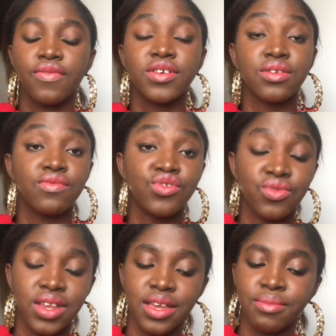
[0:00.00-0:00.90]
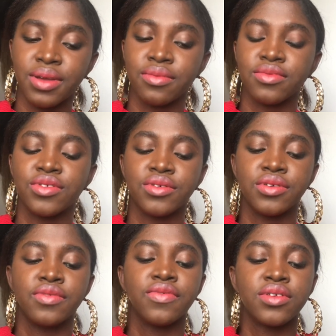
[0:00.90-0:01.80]
of July to
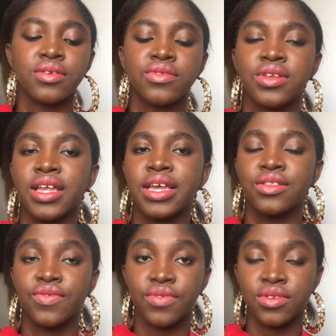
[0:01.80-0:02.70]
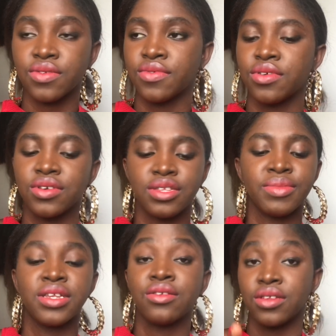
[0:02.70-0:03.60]
1st of August,
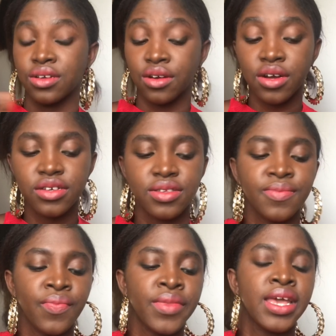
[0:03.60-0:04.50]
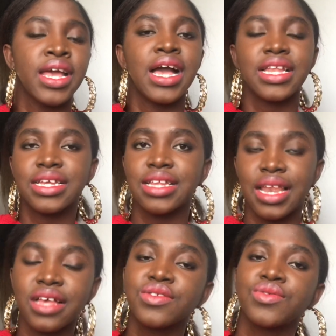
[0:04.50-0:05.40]
depending on the course. And then the
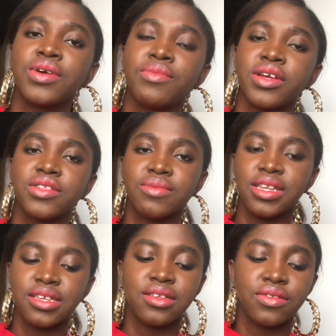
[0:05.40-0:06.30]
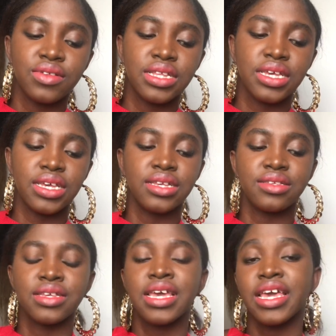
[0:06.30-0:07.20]
last school I'm going to be listening to today is
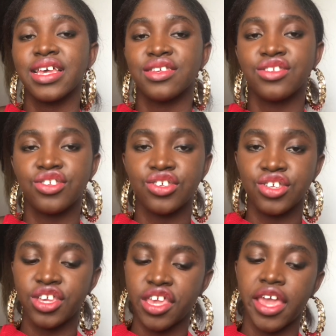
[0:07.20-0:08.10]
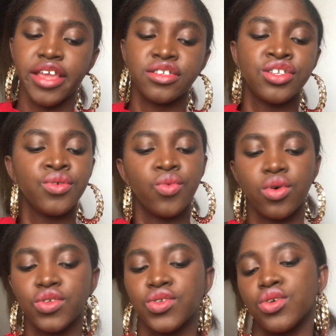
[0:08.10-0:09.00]
SGH
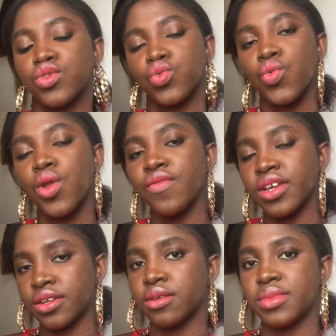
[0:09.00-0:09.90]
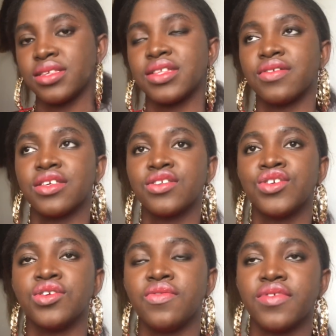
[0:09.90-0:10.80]
Warsaw School of Economics. Now this
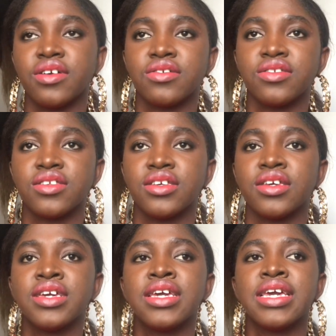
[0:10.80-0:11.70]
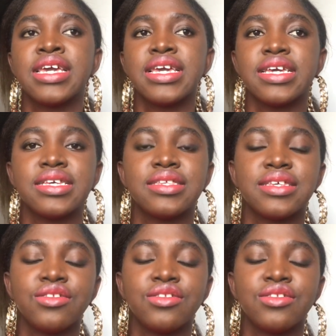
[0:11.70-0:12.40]
university is a